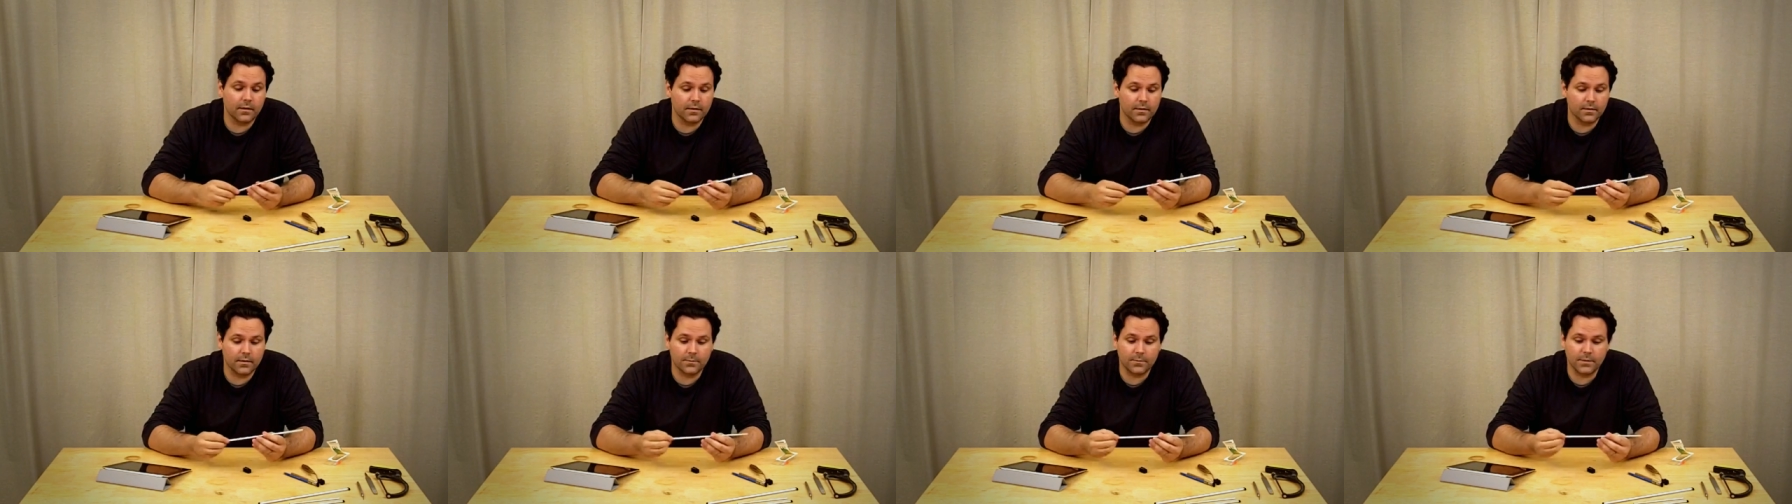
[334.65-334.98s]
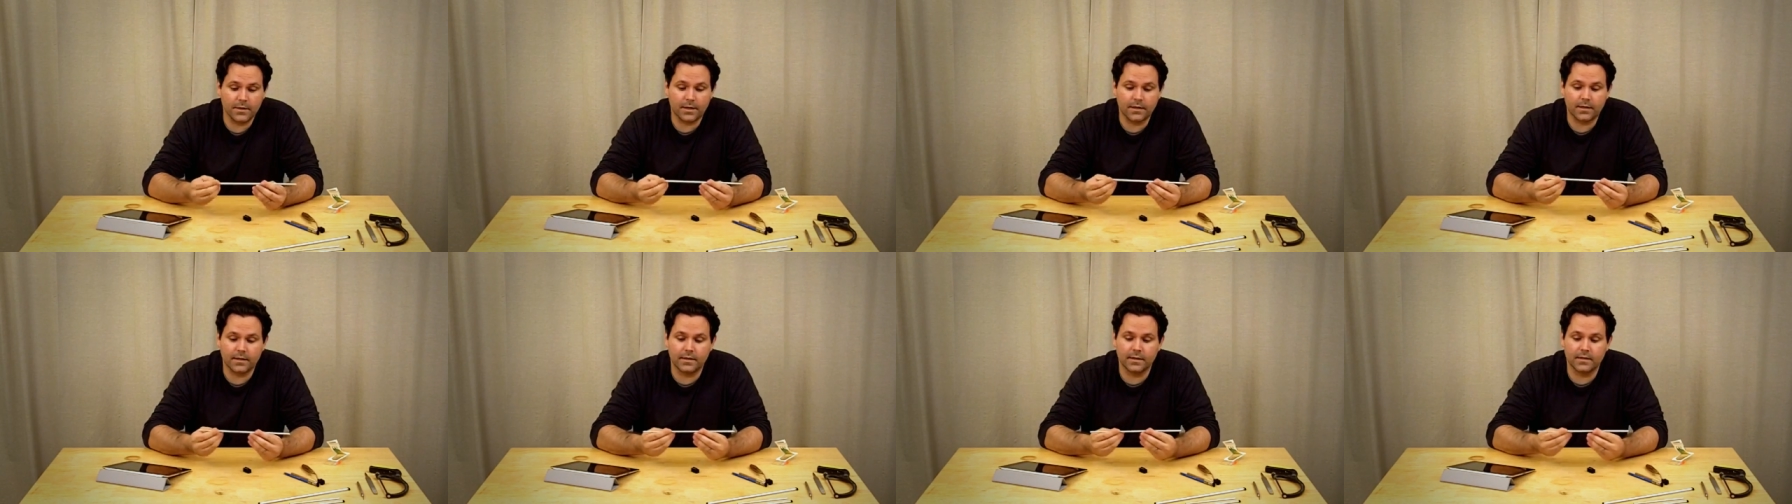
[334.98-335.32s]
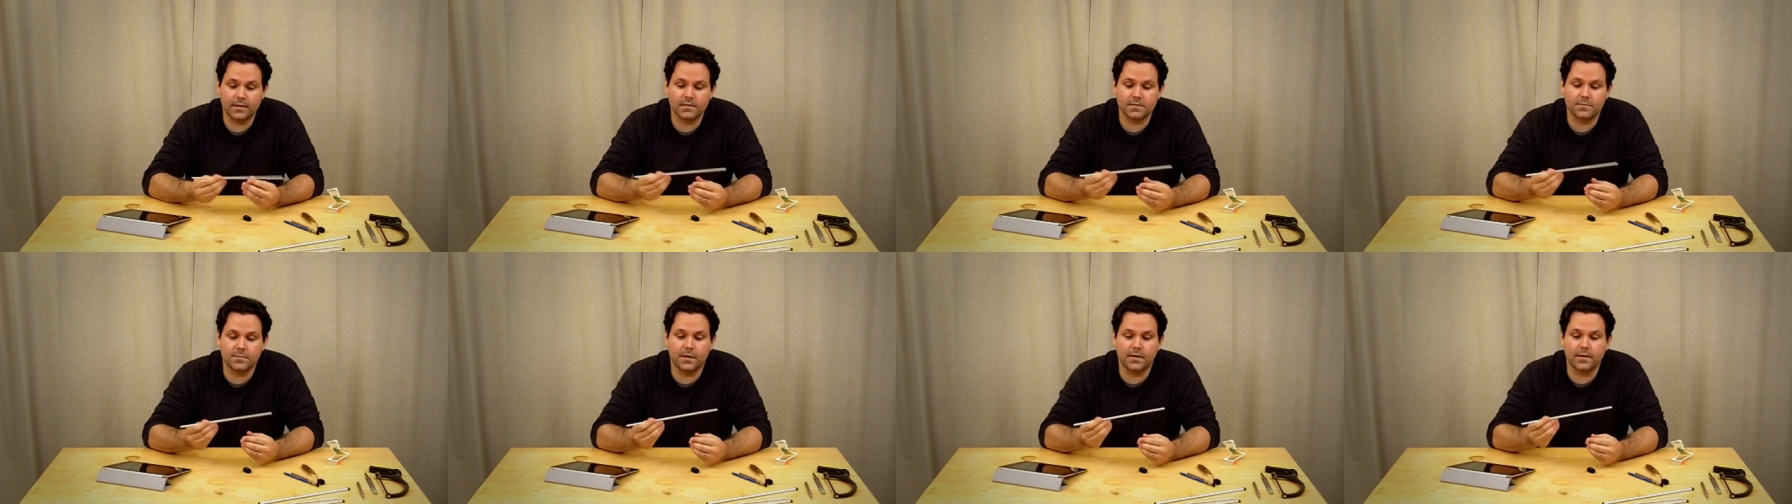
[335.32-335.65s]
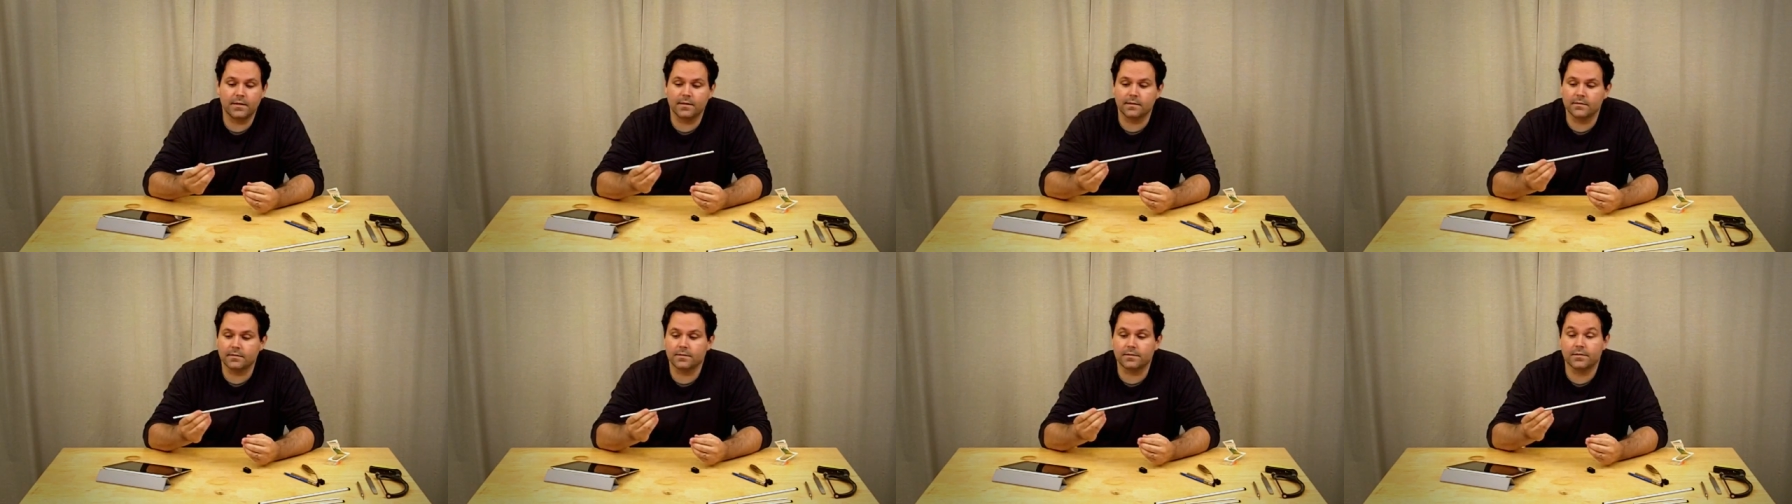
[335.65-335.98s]
I, I, mean, I could get as
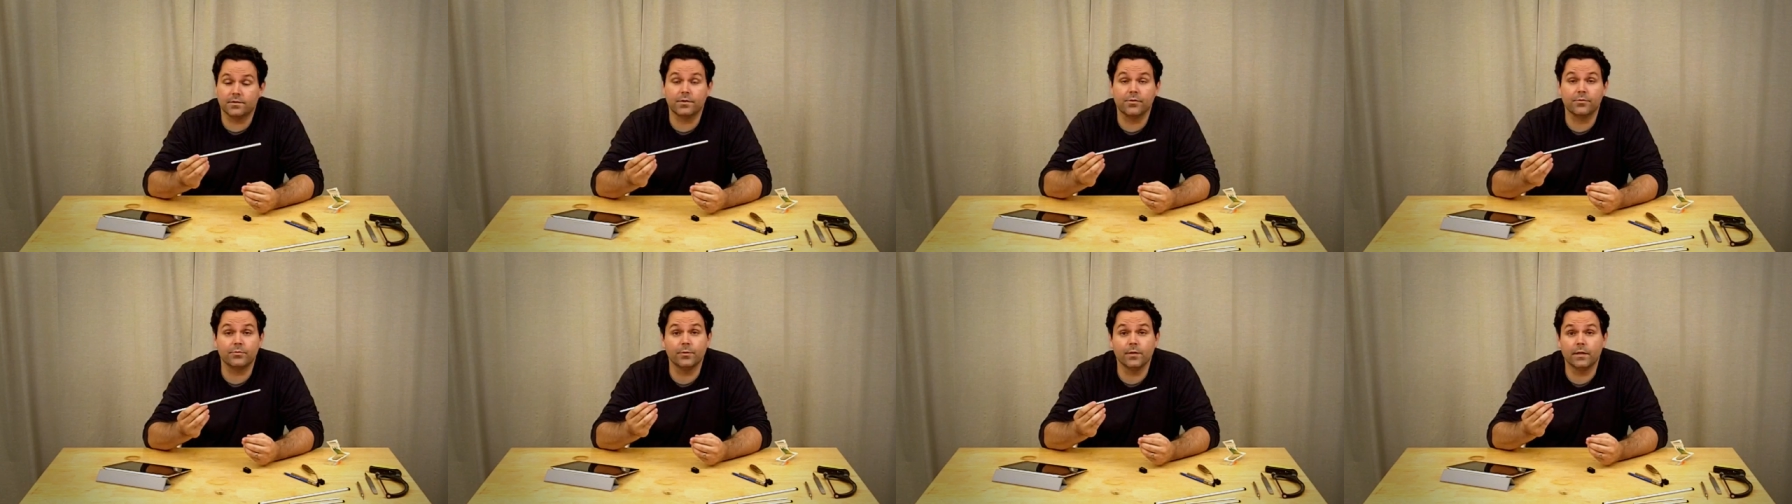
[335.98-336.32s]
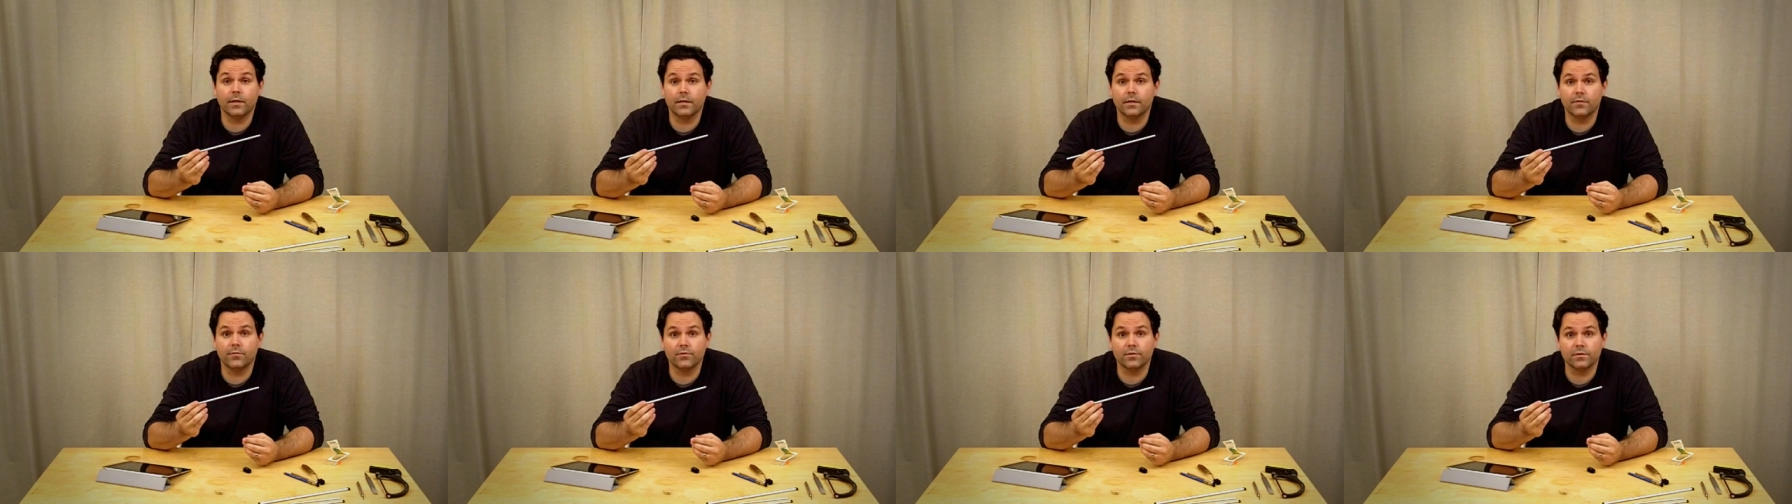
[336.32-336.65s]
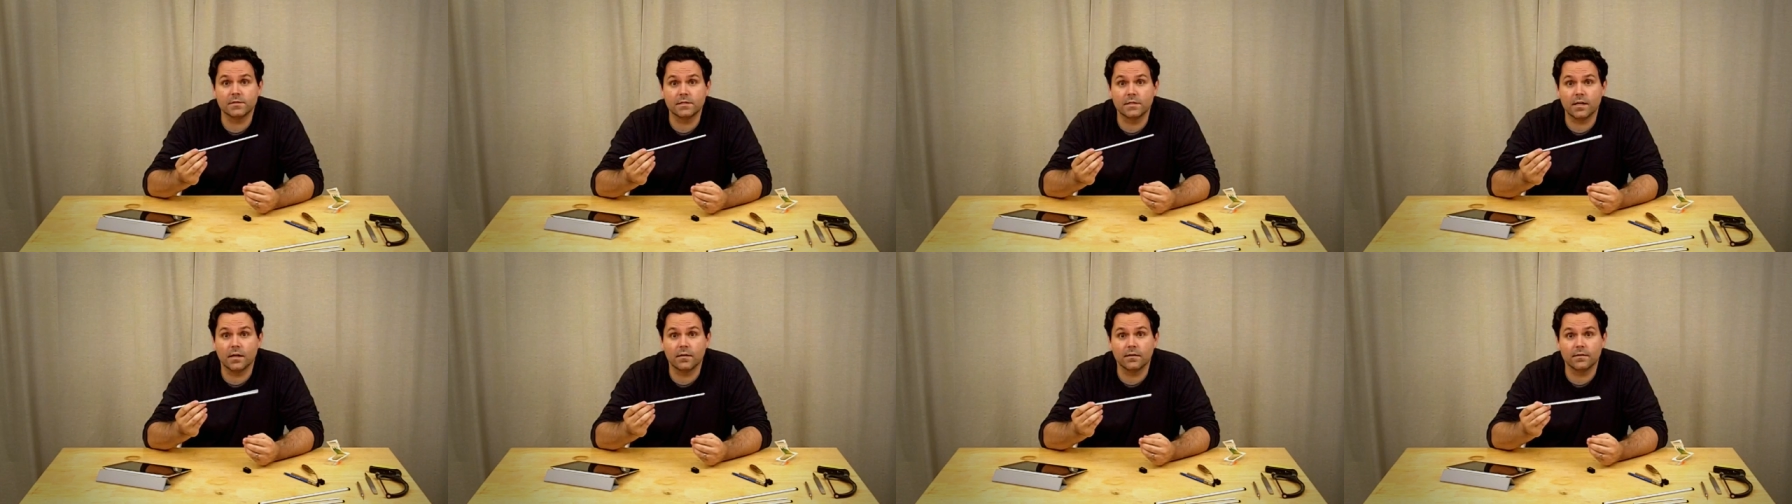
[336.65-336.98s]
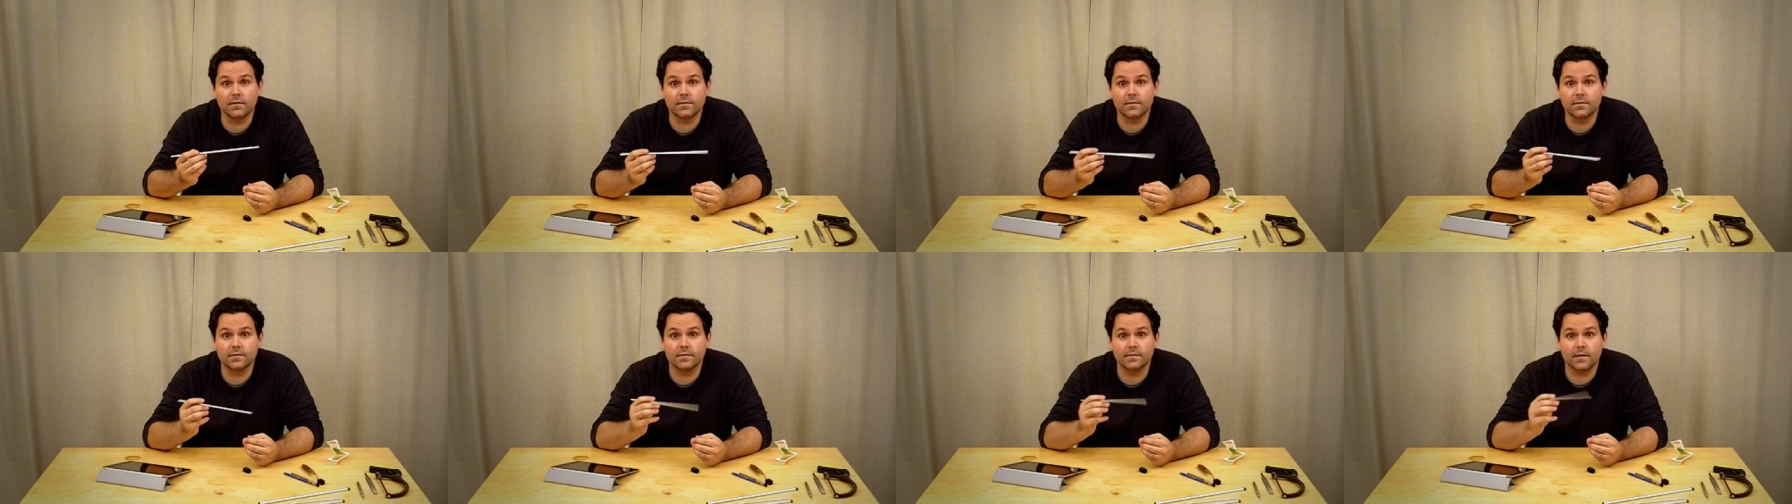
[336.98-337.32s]
many as three different
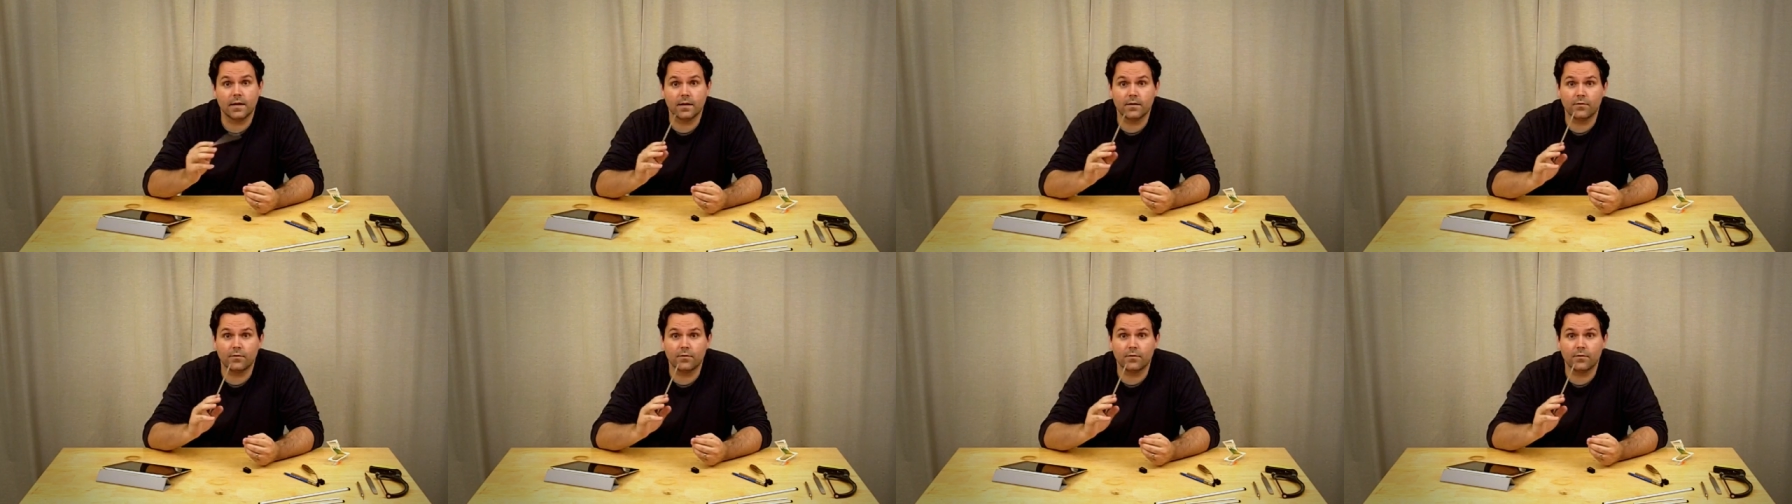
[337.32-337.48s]
styluses